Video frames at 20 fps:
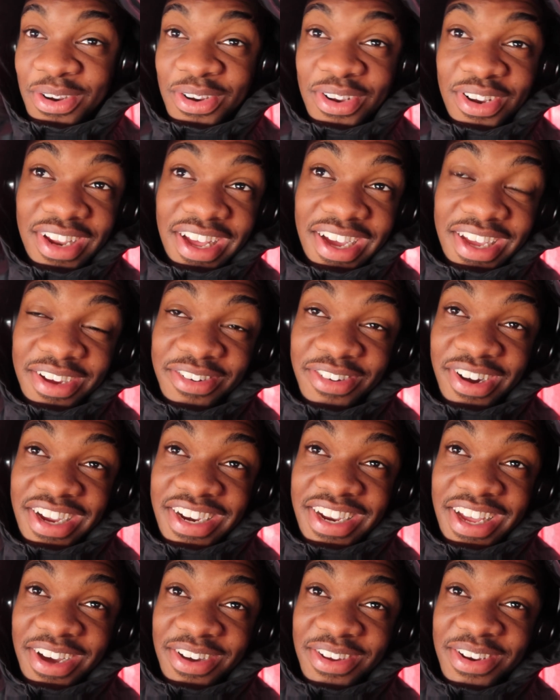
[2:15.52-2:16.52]
not look like it
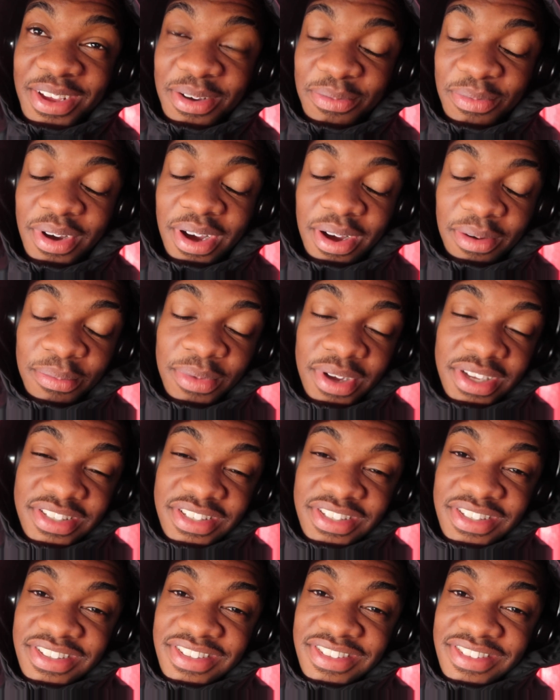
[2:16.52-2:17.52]
right now, innit, but I'm
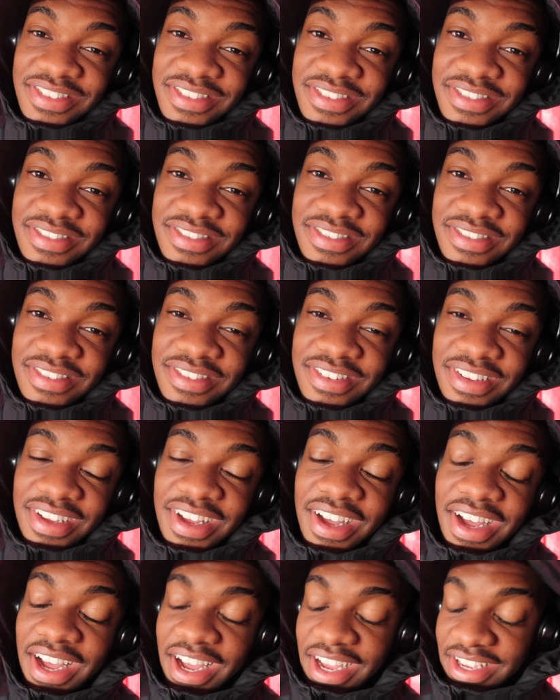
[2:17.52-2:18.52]
buzzing. You
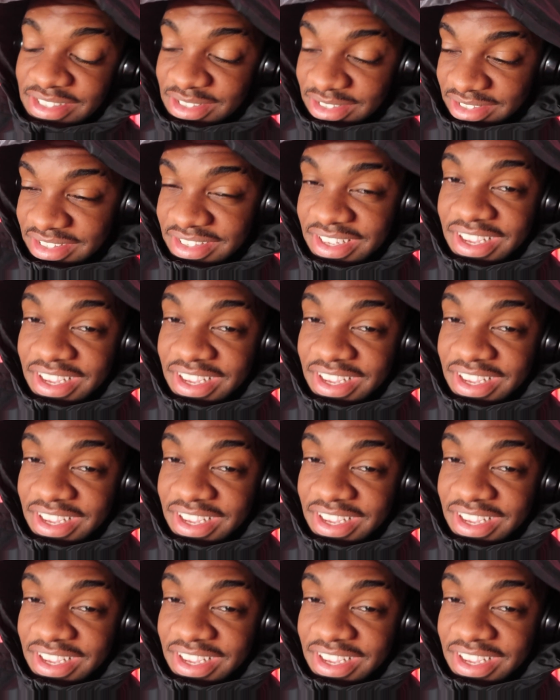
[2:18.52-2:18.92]
don't look buzzing.